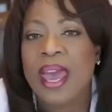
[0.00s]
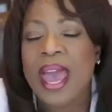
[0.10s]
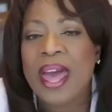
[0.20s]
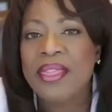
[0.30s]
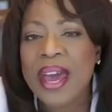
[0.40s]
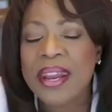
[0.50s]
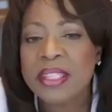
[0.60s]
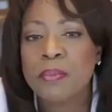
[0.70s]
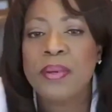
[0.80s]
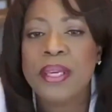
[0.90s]
And that is
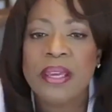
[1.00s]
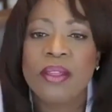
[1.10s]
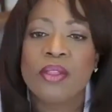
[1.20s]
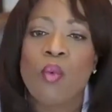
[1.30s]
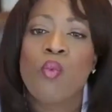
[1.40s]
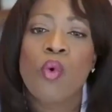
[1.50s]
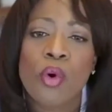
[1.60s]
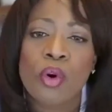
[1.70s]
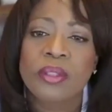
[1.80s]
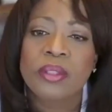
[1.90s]
being the
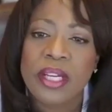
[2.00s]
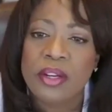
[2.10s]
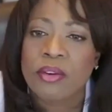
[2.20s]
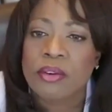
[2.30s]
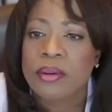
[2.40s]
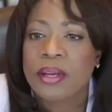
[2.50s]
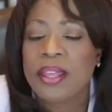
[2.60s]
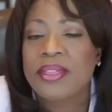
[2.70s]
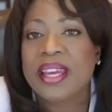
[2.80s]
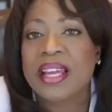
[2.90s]
world leader in
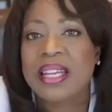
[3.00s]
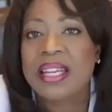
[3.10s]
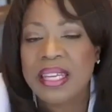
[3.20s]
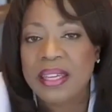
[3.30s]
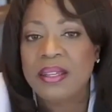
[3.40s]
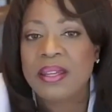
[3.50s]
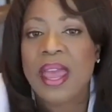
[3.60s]
the clean